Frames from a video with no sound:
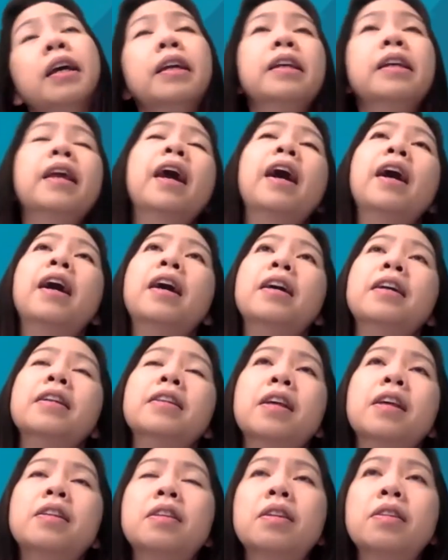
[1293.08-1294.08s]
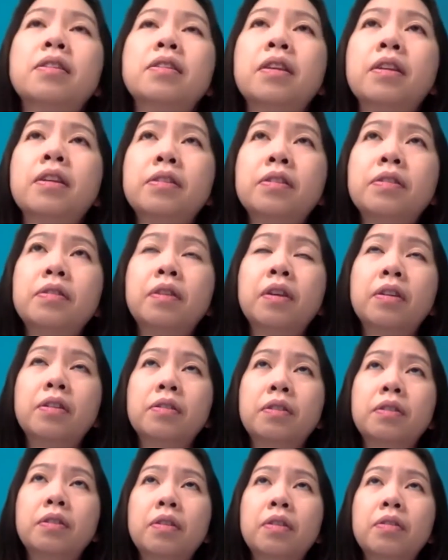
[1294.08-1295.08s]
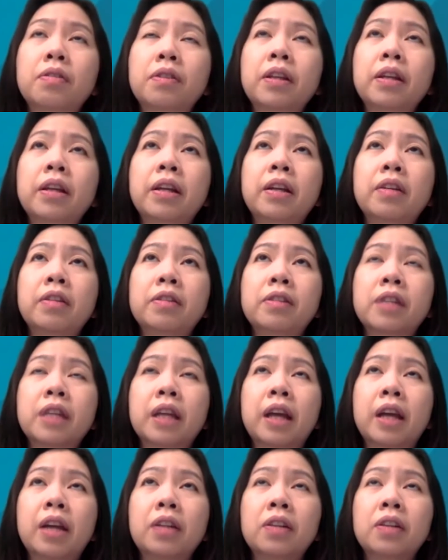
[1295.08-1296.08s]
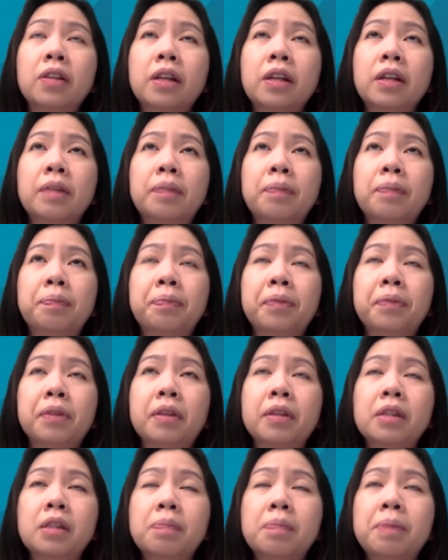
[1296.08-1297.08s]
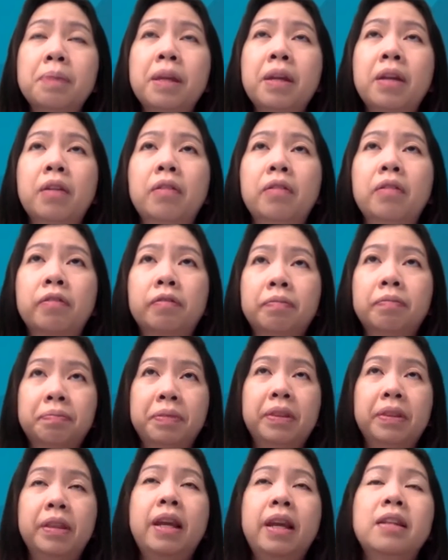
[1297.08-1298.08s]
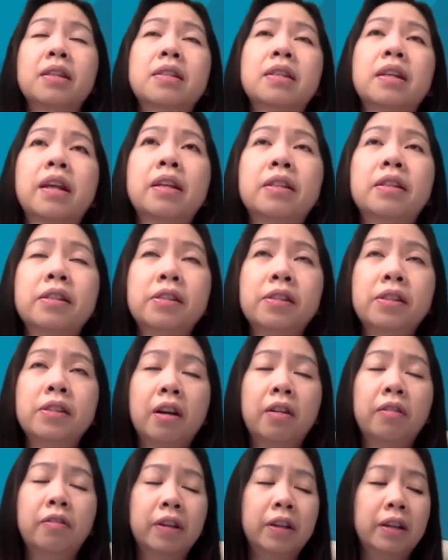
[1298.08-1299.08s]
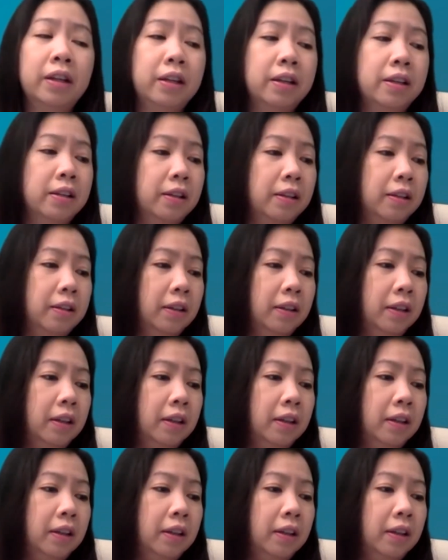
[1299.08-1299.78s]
Yeah, it's really interesting. Actually, the speed of internet discovery is